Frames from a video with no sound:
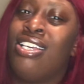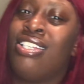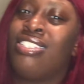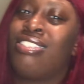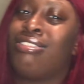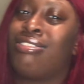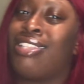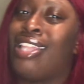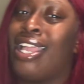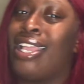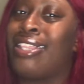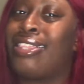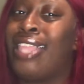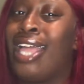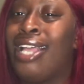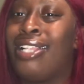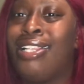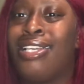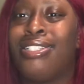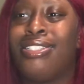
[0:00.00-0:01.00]
So, like,
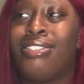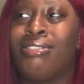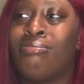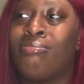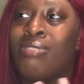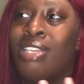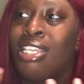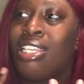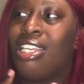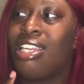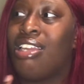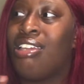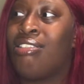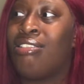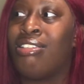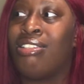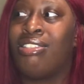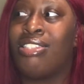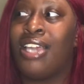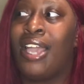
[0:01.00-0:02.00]
that doesn't make
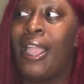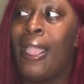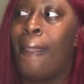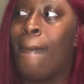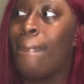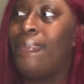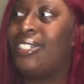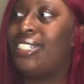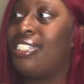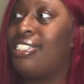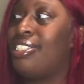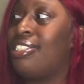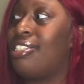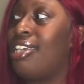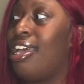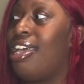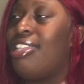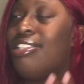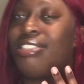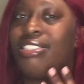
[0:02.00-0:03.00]
any type of
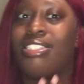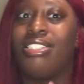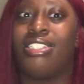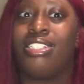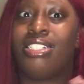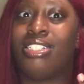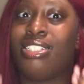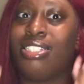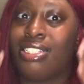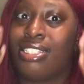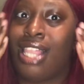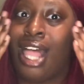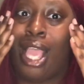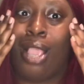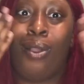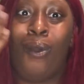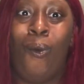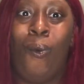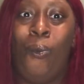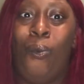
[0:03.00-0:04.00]
sense. And it's just
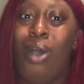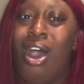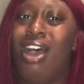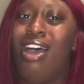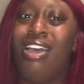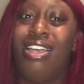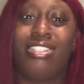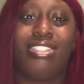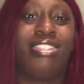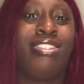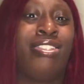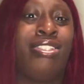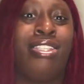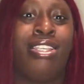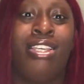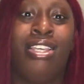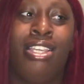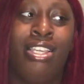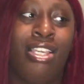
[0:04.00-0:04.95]
like, what?